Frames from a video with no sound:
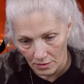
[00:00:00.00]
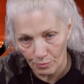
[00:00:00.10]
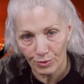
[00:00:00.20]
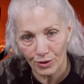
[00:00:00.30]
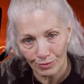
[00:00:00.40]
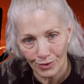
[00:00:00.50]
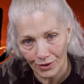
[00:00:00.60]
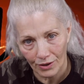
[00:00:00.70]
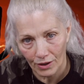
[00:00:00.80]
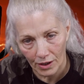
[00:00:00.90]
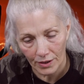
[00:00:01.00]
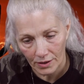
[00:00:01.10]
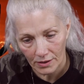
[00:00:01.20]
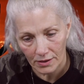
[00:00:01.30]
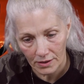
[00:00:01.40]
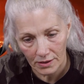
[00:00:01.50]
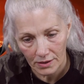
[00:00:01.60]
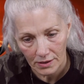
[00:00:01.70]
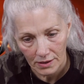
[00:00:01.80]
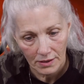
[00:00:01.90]
put more on
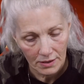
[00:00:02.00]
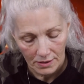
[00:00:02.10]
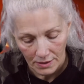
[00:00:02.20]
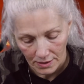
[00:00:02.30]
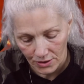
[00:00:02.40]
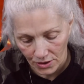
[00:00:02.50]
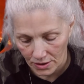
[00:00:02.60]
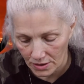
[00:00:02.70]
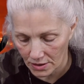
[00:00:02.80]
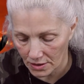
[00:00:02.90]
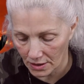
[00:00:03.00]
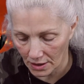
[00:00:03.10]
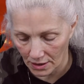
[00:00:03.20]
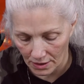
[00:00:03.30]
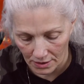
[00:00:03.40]
and just see,